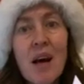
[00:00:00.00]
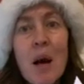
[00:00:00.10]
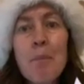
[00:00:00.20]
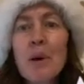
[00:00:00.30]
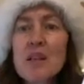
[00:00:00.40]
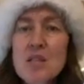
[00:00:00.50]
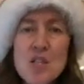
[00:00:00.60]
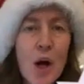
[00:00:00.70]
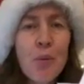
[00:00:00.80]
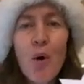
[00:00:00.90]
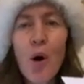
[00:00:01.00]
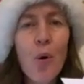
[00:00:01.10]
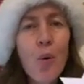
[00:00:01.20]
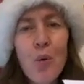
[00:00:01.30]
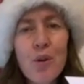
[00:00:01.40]
but so were
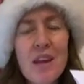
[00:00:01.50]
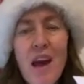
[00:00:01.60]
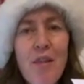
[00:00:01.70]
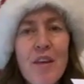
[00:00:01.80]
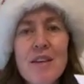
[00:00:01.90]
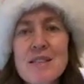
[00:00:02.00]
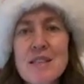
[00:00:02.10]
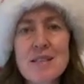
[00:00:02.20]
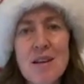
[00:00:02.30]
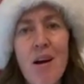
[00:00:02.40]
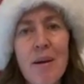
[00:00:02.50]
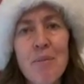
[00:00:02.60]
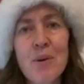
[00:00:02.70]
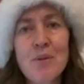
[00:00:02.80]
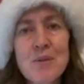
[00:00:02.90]
all the other
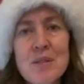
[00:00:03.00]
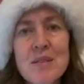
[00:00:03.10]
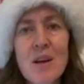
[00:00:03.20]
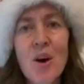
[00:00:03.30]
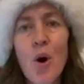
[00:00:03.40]
disciples.